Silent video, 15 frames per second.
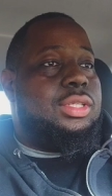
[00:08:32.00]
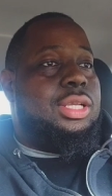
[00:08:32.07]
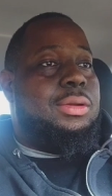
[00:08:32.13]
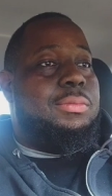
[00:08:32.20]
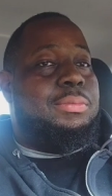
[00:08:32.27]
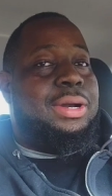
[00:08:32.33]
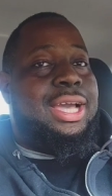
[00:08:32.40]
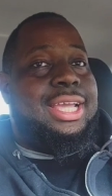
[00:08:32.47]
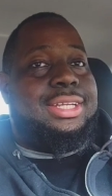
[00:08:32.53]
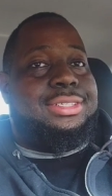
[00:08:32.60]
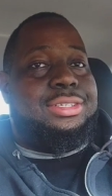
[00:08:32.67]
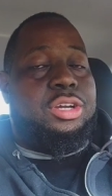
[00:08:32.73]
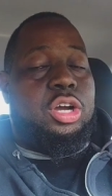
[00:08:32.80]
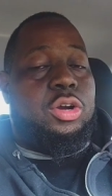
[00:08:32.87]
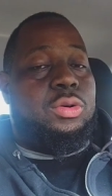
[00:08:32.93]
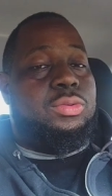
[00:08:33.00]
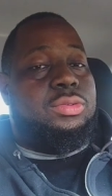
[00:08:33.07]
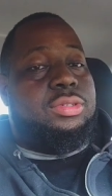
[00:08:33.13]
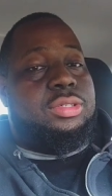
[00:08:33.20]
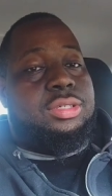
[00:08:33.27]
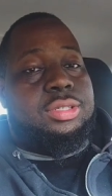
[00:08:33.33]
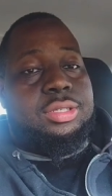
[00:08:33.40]
but you know,
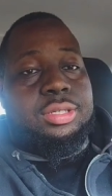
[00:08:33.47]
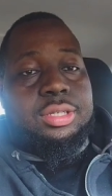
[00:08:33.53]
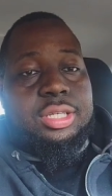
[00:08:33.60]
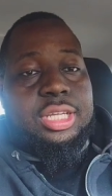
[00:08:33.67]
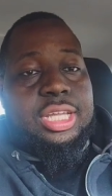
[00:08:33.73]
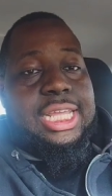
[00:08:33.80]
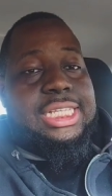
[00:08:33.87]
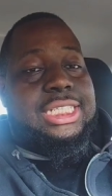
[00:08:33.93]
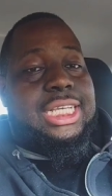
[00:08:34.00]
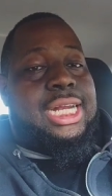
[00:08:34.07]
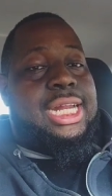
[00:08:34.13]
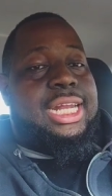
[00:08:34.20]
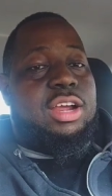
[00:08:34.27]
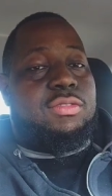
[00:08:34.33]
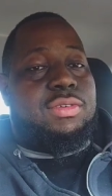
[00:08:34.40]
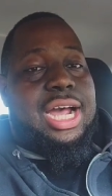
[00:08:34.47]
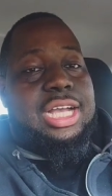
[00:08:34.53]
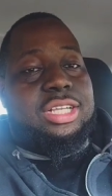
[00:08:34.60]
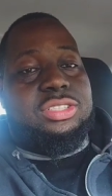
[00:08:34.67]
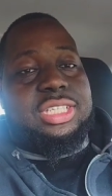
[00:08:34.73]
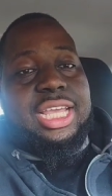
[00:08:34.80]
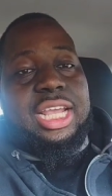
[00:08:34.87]
he's looking at that roster
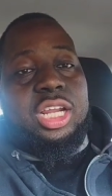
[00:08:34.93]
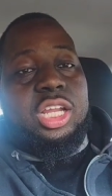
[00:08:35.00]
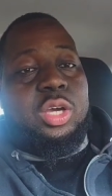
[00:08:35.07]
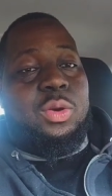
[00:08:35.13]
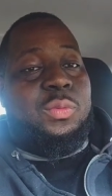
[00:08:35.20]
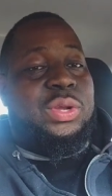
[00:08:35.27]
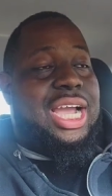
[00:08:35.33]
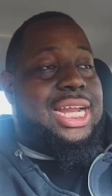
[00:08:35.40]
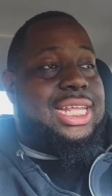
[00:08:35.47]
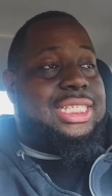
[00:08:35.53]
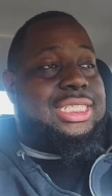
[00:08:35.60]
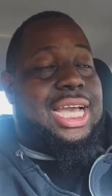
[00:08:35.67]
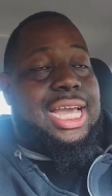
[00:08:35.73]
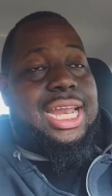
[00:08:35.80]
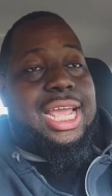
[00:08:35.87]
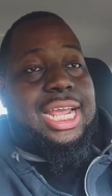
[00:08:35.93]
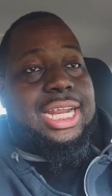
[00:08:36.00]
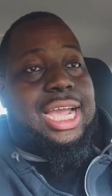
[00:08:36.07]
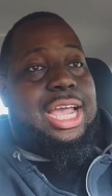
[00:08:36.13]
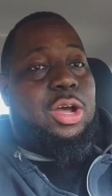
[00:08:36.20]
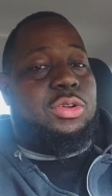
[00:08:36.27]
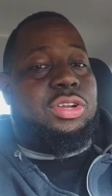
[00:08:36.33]
and say, "Hey, look, we got this guy, that guy
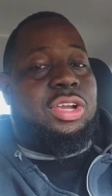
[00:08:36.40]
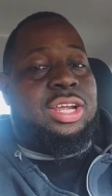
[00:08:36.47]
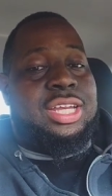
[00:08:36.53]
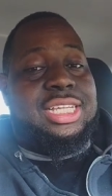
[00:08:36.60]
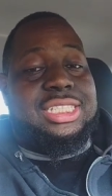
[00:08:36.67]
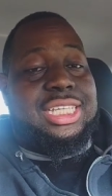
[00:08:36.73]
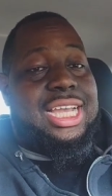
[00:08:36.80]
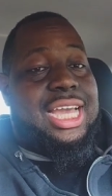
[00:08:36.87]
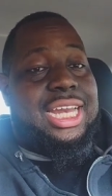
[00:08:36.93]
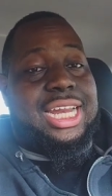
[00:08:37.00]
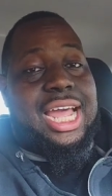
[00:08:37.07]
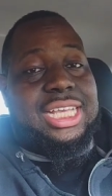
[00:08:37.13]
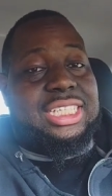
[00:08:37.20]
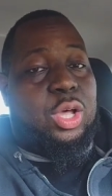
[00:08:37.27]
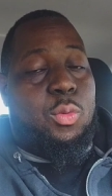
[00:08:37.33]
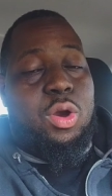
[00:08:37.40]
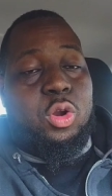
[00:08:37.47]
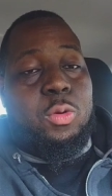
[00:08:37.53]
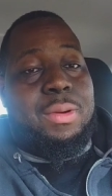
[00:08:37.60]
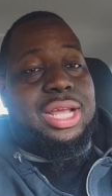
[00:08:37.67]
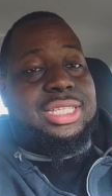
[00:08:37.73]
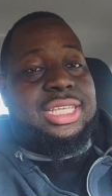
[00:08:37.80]
out there. These the kind of guys I want on
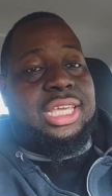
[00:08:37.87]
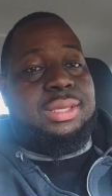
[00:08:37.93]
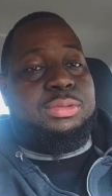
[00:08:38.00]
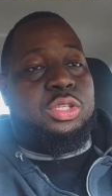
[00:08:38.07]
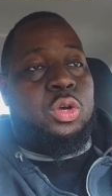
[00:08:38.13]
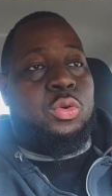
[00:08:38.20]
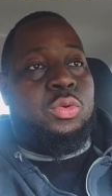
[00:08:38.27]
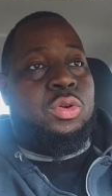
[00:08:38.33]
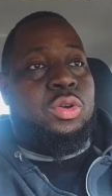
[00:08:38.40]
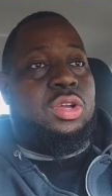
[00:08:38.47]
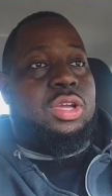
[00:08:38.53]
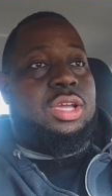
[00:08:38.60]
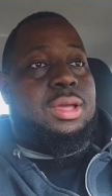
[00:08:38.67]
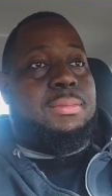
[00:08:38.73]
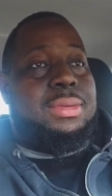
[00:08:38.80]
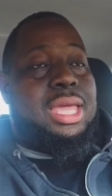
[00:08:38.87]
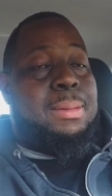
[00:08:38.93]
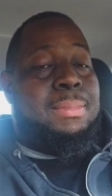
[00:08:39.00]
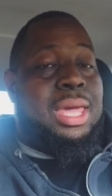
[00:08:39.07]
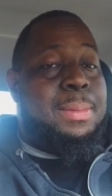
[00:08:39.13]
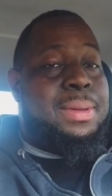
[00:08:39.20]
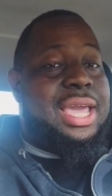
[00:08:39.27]
my team." So, yeah,
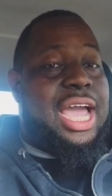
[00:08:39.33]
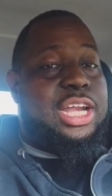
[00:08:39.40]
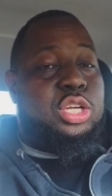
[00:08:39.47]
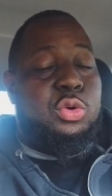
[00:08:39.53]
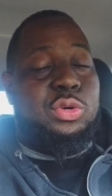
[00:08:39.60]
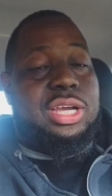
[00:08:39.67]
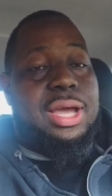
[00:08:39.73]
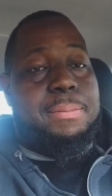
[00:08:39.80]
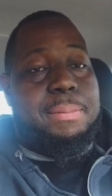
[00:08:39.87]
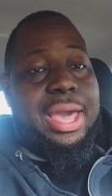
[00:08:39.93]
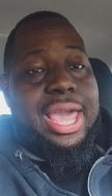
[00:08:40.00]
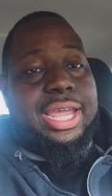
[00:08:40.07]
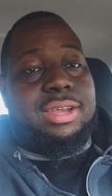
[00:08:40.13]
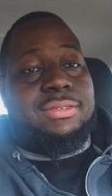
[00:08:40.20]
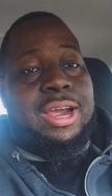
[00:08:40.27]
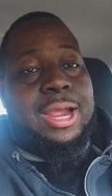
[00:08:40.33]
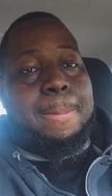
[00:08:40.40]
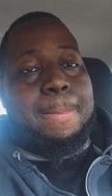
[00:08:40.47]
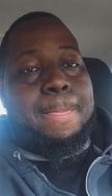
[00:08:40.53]
maybe I do come back, right?